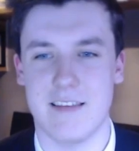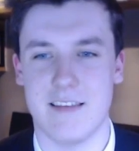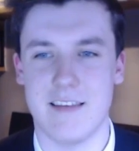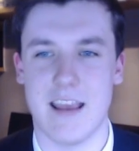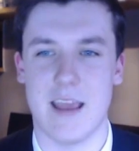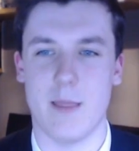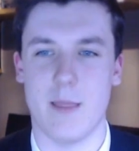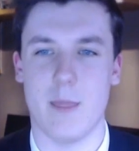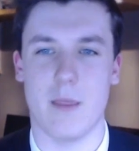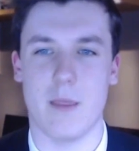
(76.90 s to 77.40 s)

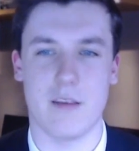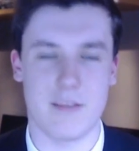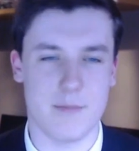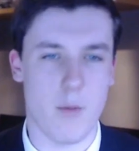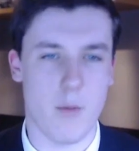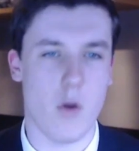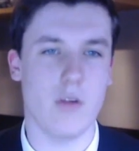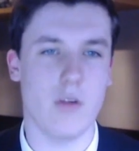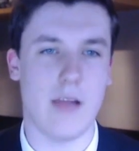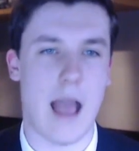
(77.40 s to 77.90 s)
in the
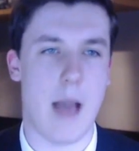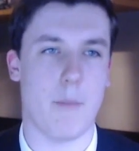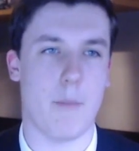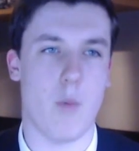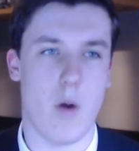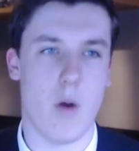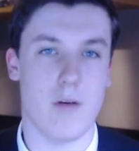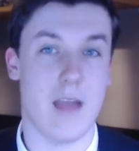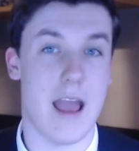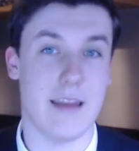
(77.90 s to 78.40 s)
small gap
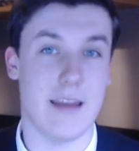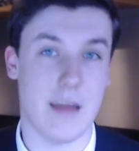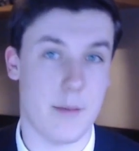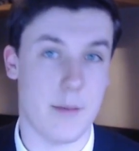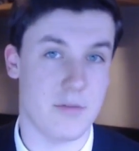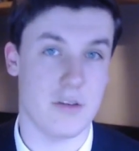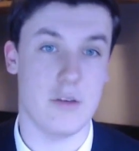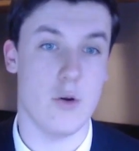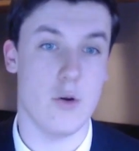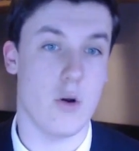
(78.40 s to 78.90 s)
where he had
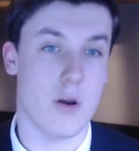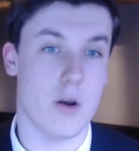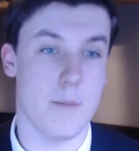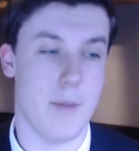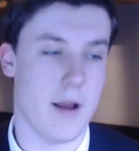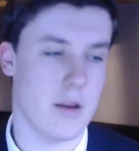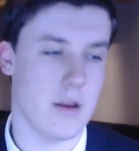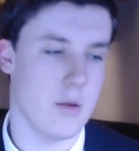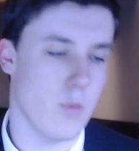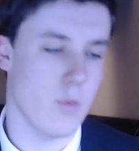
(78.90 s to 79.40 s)
absolutely no
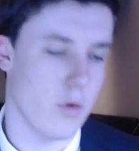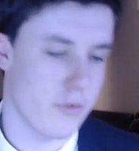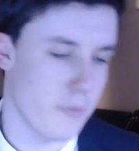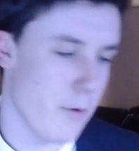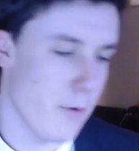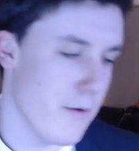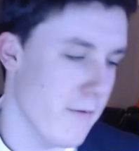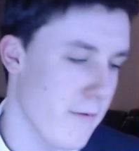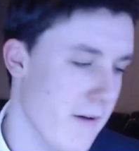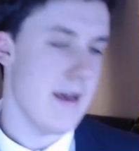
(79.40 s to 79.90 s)
companion
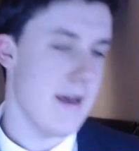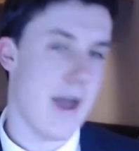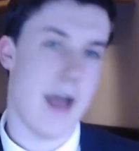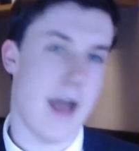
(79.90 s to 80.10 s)
whatsoever.